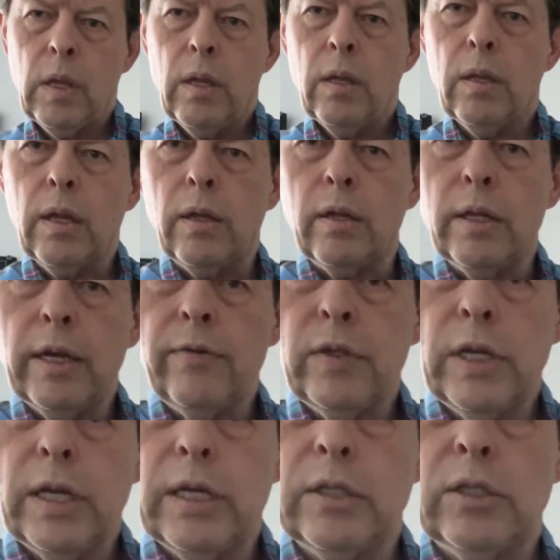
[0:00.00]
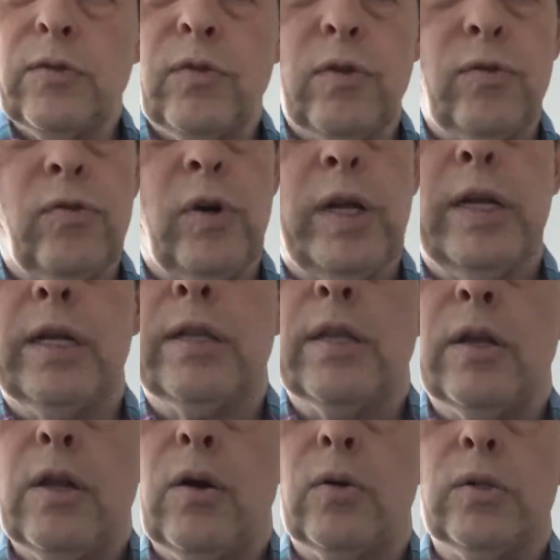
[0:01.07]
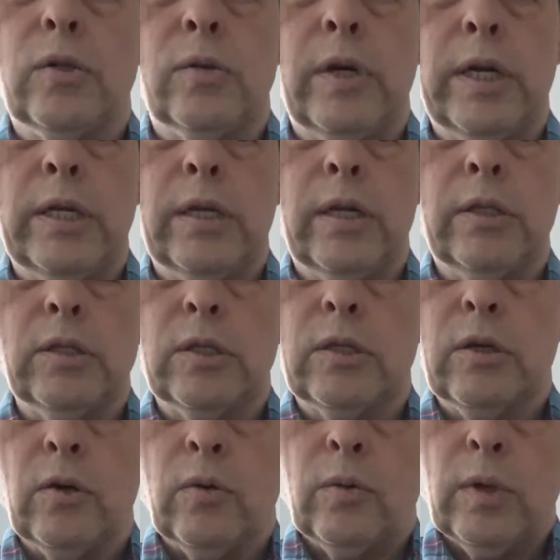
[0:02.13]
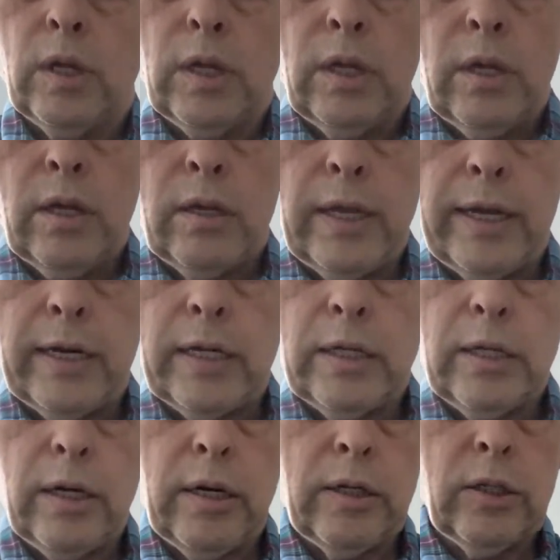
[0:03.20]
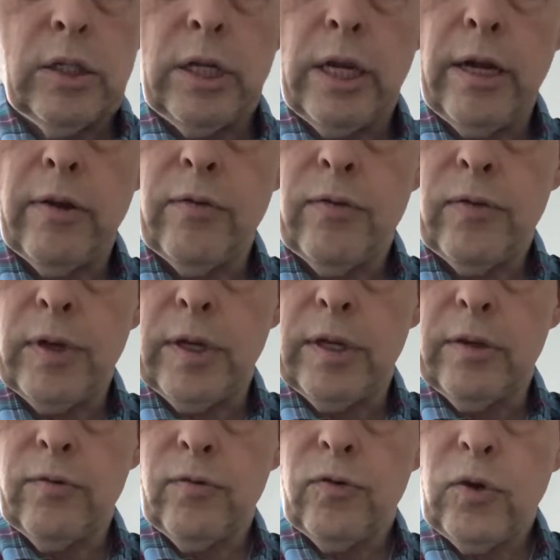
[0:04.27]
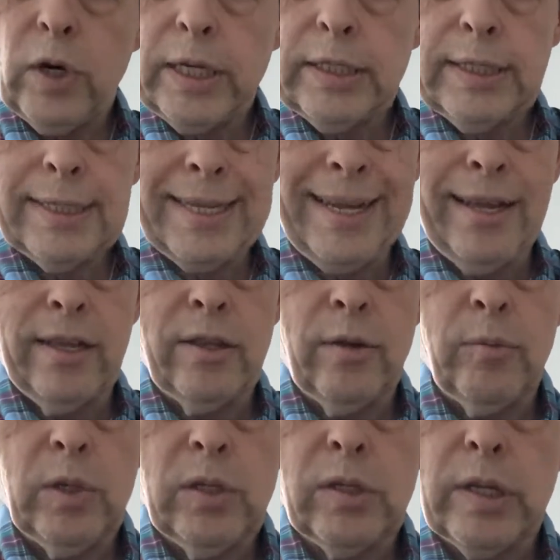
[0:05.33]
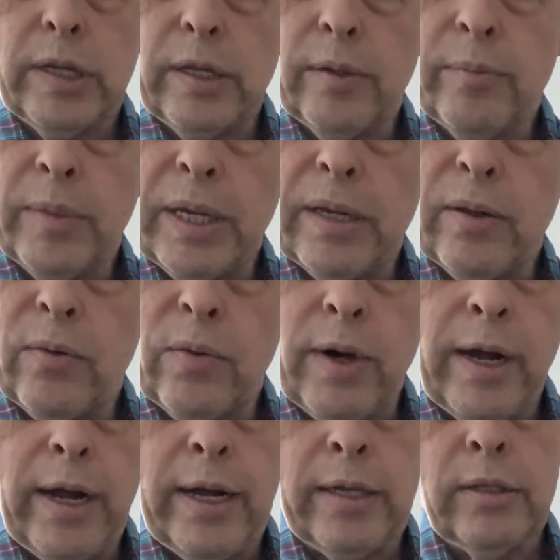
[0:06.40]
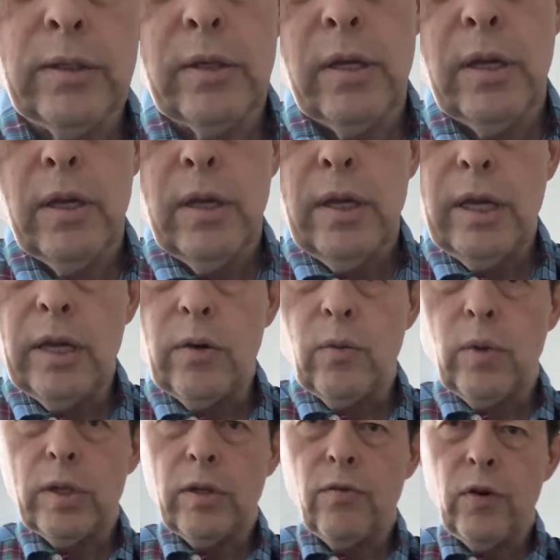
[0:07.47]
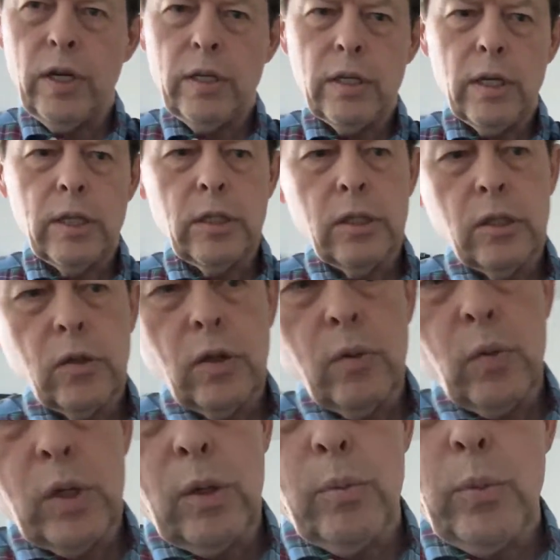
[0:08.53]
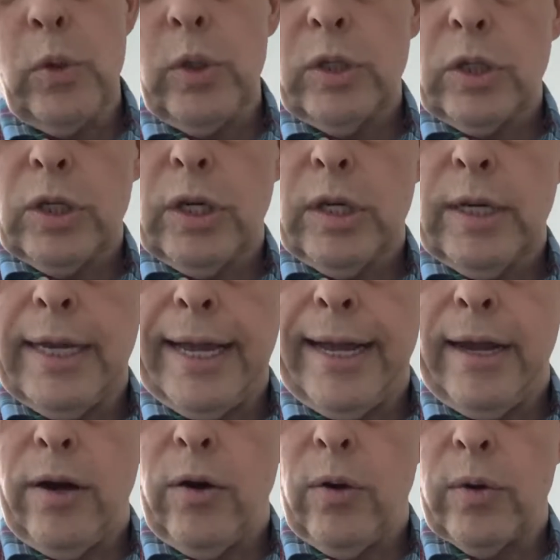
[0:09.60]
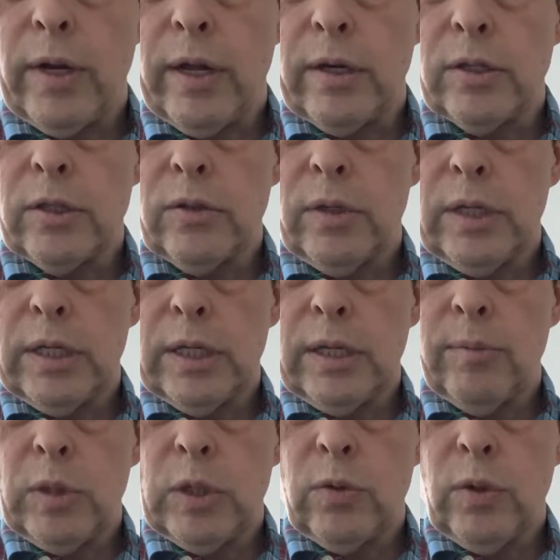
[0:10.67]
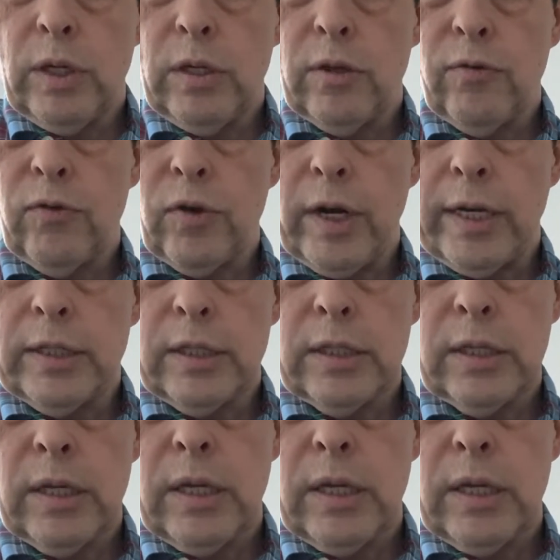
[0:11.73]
Now the left hand's for fretting the notes, right? And so a lot of guitars have frets on them. There's little metal rods. And what the fret does is when you push down on a string in between the frets,